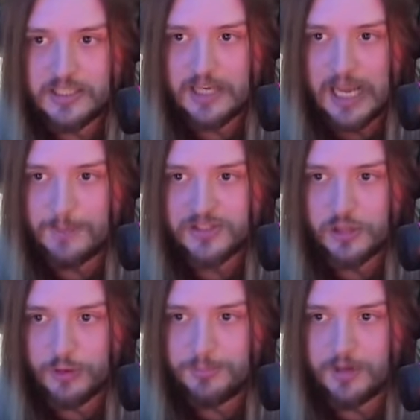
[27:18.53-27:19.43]
did not miss
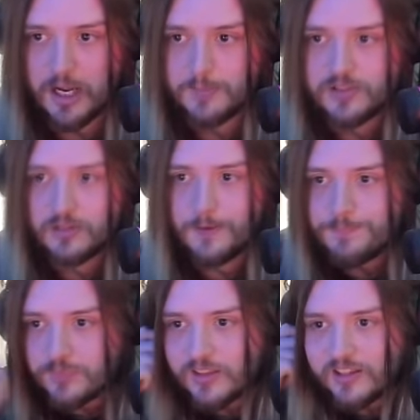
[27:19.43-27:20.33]
the three primes.
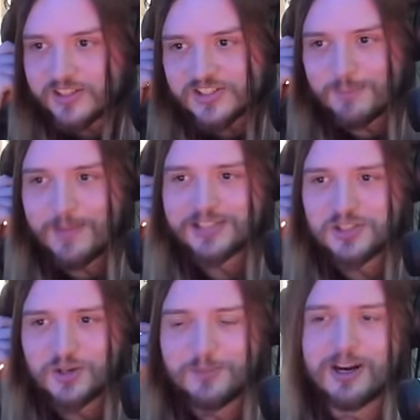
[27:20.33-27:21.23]
This is a
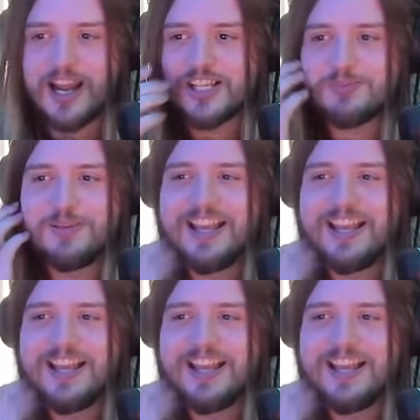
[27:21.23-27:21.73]
message from your I S P.